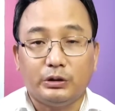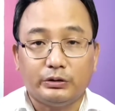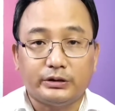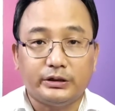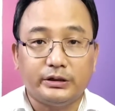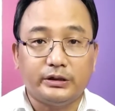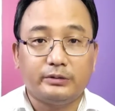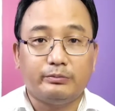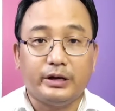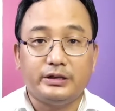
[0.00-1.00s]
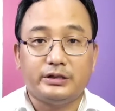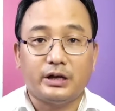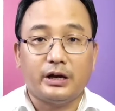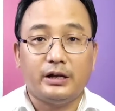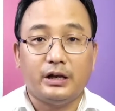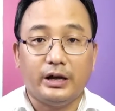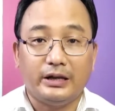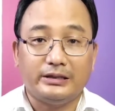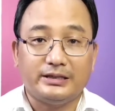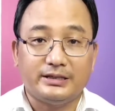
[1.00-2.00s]
"Doctor, my child
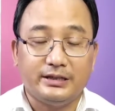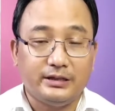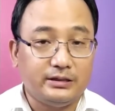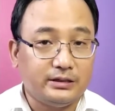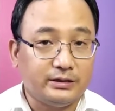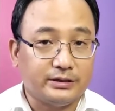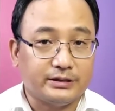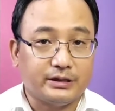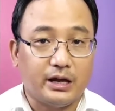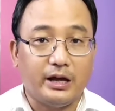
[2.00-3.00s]
had seizures